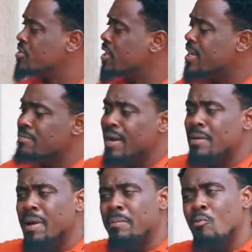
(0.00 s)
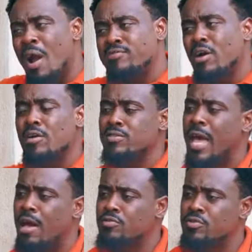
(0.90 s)
be staying in my wife's uncle's
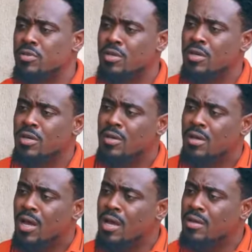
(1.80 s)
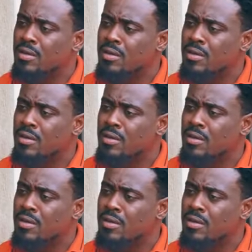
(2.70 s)
house? Huh?